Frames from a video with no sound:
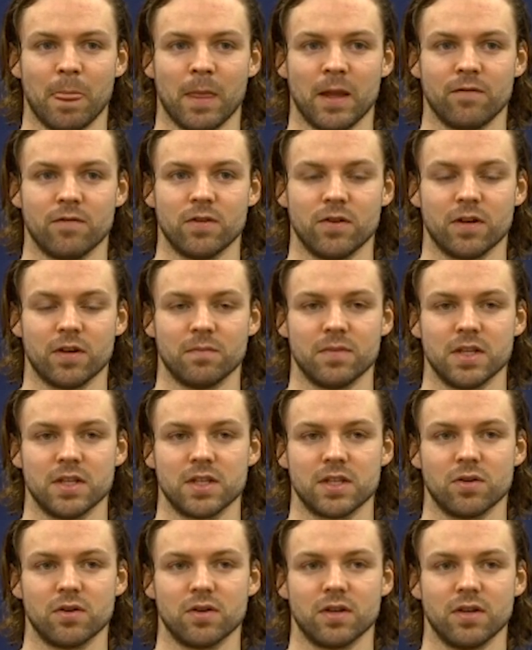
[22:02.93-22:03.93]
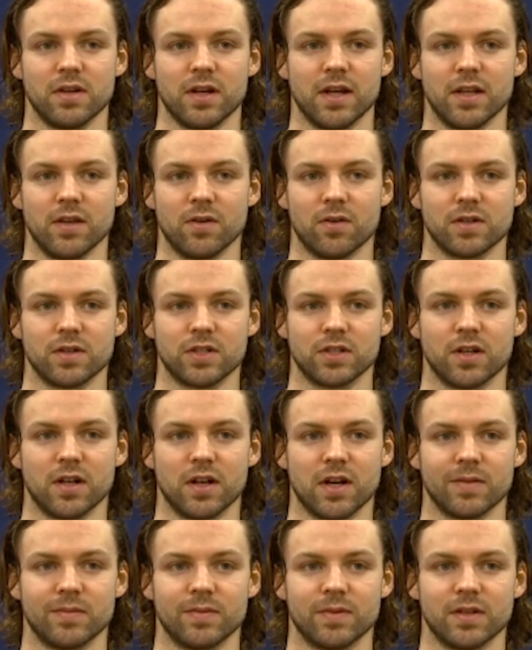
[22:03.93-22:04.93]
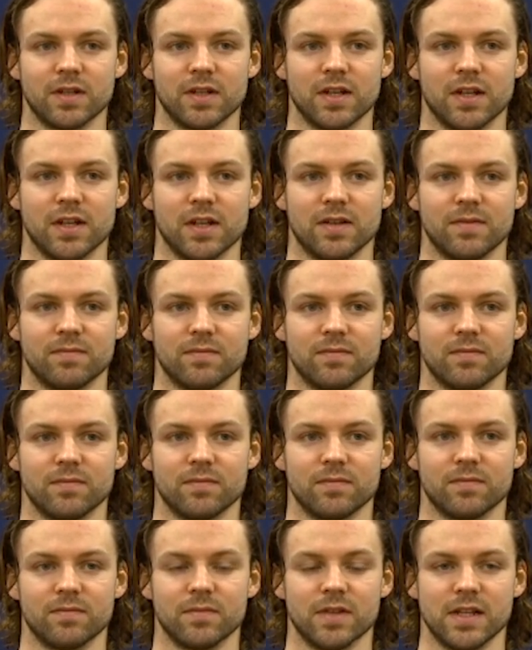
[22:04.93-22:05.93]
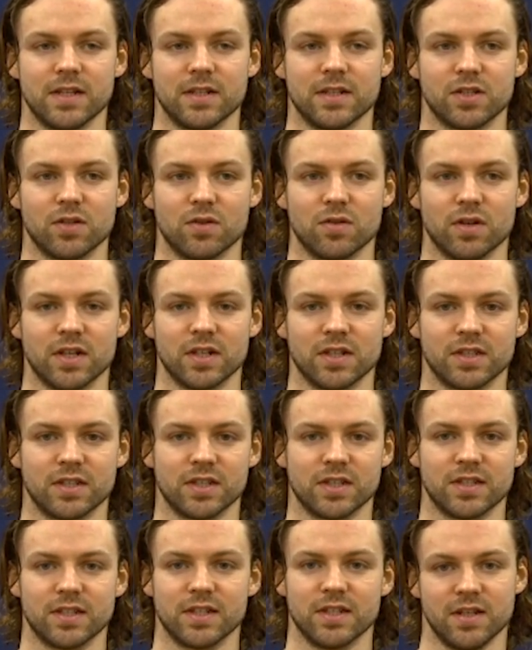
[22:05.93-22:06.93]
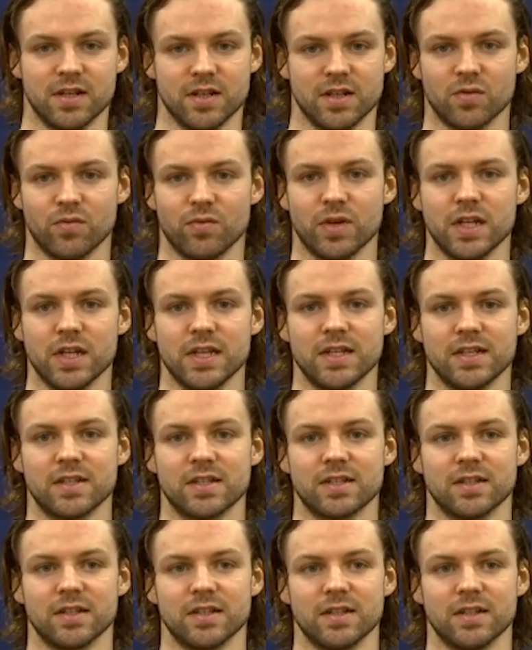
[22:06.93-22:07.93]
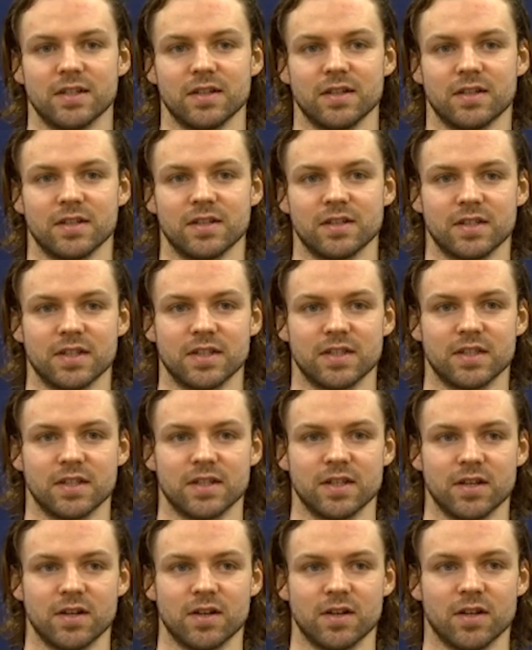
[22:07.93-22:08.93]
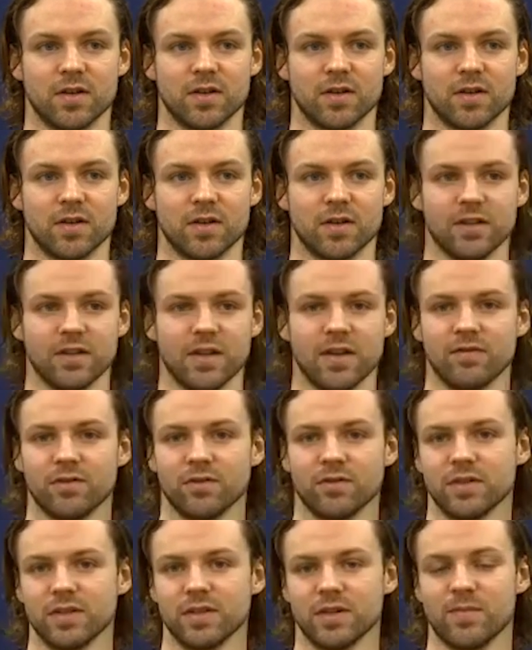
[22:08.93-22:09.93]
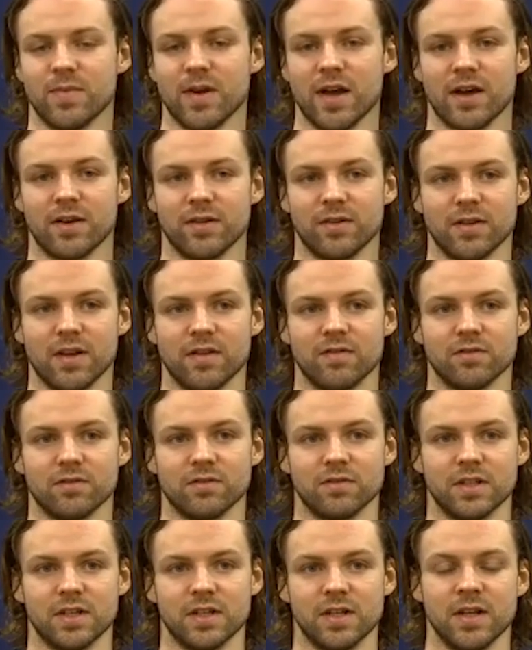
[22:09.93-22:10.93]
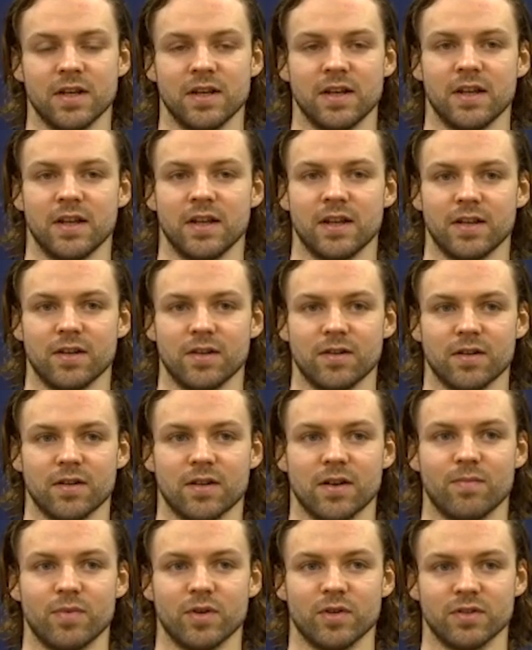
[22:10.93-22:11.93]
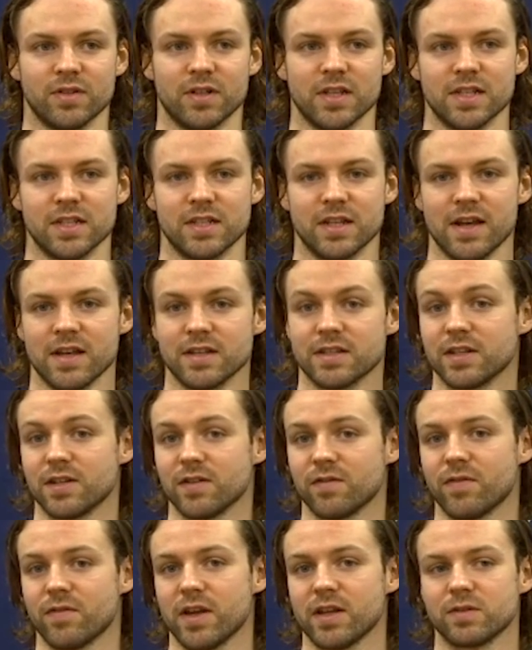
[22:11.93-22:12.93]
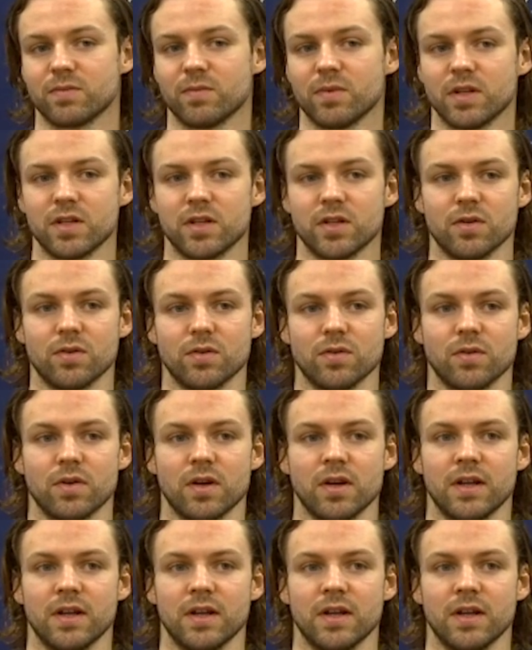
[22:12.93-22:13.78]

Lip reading: if you can be so good at your job and so consistent in your reads and consistent in your compete level and your battle level and your ability, say, as a defenseman to